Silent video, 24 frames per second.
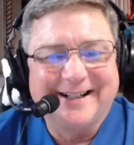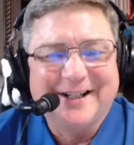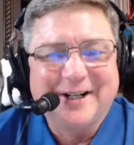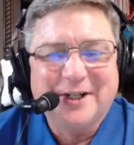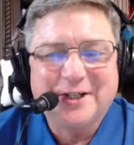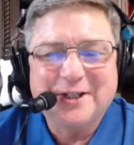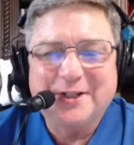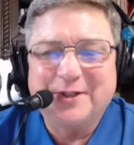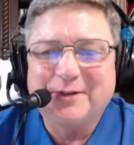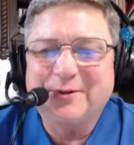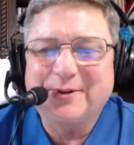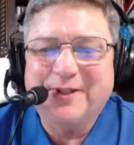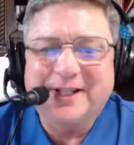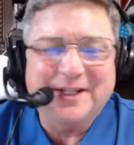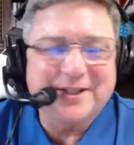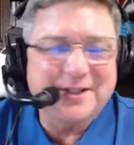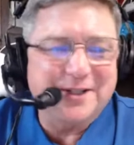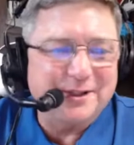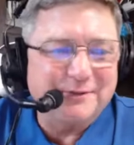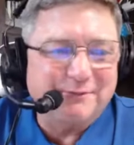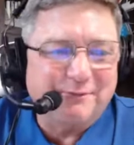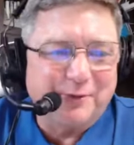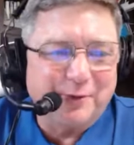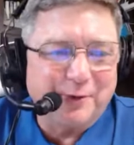so you guys
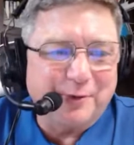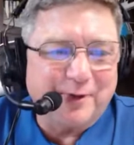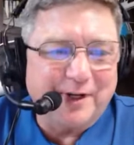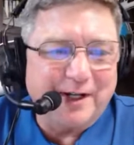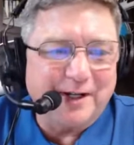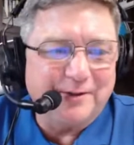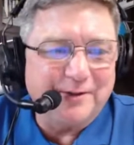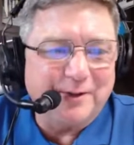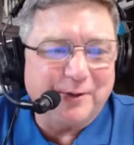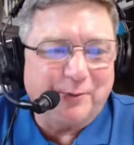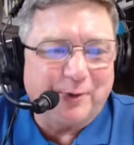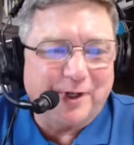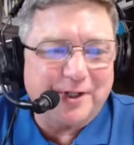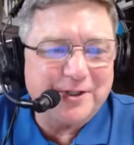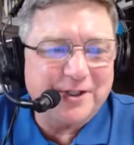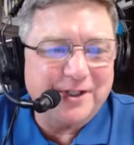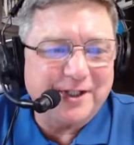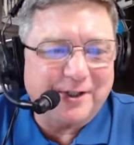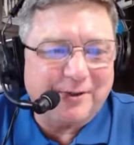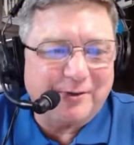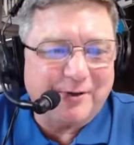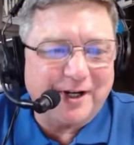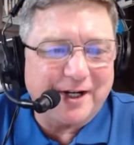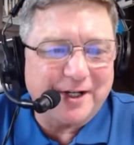just flew around, you watched
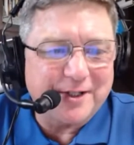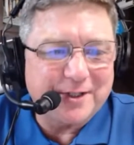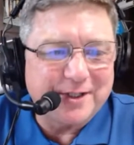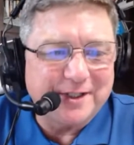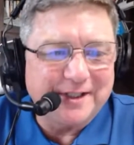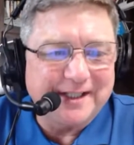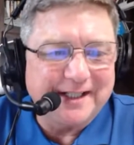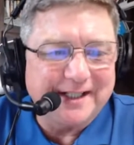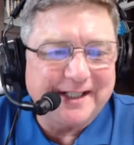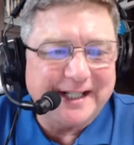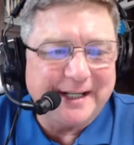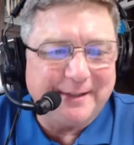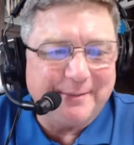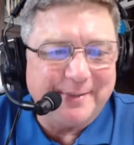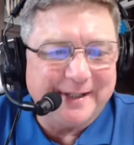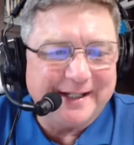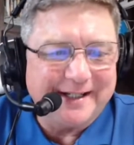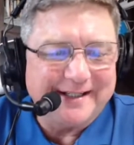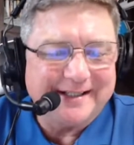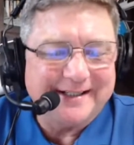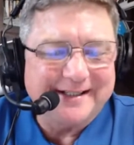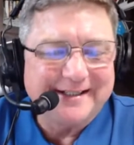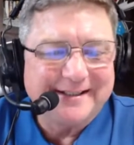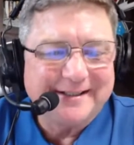it crash, and then came
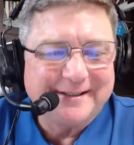back.